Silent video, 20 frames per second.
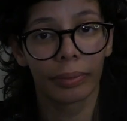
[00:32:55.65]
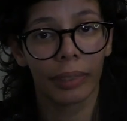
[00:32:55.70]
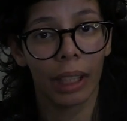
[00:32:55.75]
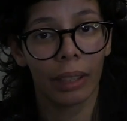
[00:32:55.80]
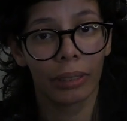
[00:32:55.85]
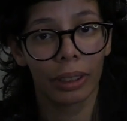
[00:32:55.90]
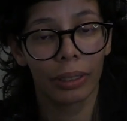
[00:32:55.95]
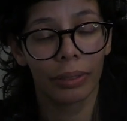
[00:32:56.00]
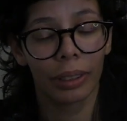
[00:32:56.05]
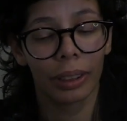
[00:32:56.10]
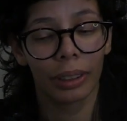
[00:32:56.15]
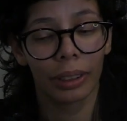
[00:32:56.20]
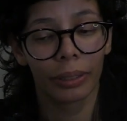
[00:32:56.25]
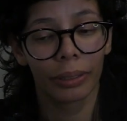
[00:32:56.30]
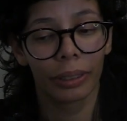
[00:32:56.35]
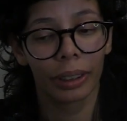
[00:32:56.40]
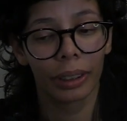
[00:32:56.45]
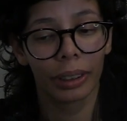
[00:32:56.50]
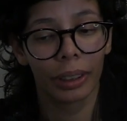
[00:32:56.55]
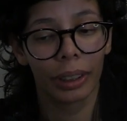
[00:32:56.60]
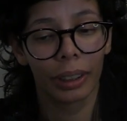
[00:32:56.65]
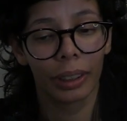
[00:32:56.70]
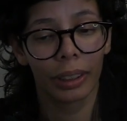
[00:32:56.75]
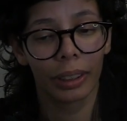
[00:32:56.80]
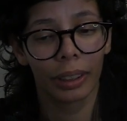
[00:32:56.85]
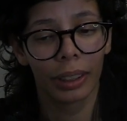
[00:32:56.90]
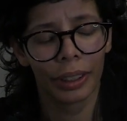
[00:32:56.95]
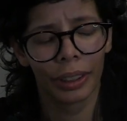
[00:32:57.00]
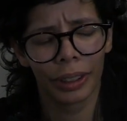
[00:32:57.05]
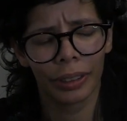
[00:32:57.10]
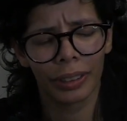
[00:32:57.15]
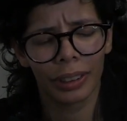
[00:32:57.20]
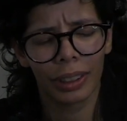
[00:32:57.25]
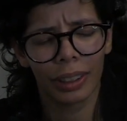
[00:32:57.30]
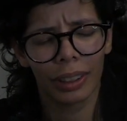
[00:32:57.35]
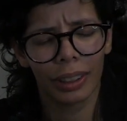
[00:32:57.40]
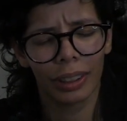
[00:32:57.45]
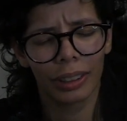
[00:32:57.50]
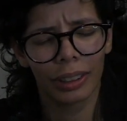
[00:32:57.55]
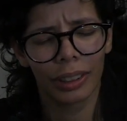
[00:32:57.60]
I was feeling really, there was
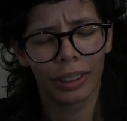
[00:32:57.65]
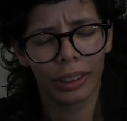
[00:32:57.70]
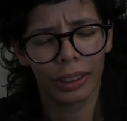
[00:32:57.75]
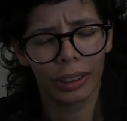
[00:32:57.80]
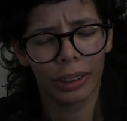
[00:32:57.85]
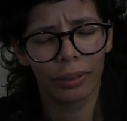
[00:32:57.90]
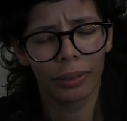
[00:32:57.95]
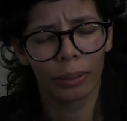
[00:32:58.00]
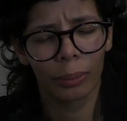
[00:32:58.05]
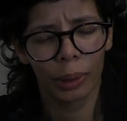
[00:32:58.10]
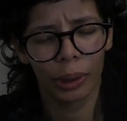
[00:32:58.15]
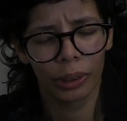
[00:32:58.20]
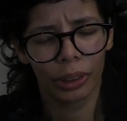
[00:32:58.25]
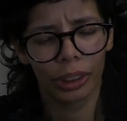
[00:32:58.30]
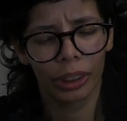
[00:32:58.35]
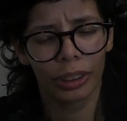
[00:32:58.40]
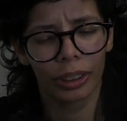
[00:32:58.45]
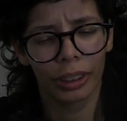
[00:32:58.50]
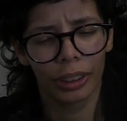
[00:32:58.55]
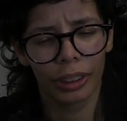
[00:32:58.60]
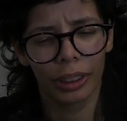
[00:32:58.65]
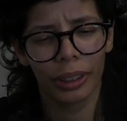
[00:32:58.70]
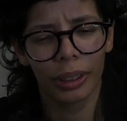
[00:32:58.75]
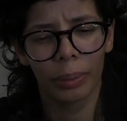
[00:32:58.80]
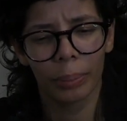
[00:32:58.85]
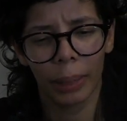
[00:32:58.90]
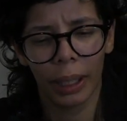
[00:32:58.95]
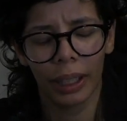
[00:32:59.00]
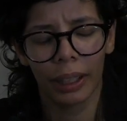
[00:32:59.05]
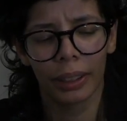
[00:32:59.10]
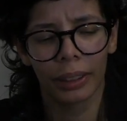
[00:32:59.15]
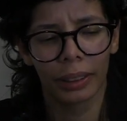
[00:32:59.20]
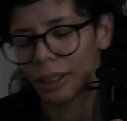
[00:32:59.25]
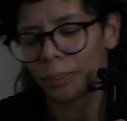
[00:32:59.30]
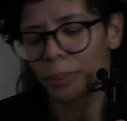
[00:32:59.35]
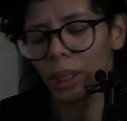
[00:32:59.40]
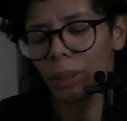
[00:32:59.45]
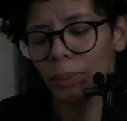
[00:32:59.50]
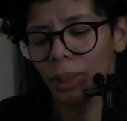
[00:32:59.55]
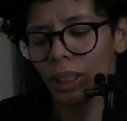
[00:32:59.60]
a stir of emotions, good and bad. It
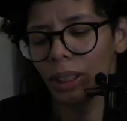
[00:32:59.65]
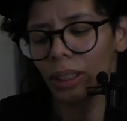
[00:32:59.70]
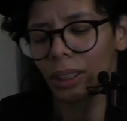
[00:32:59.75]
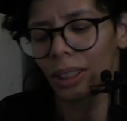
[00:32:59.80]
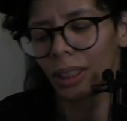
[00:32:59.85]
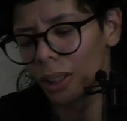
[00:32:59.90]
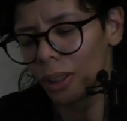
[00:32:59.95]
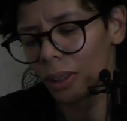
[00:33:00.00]
made me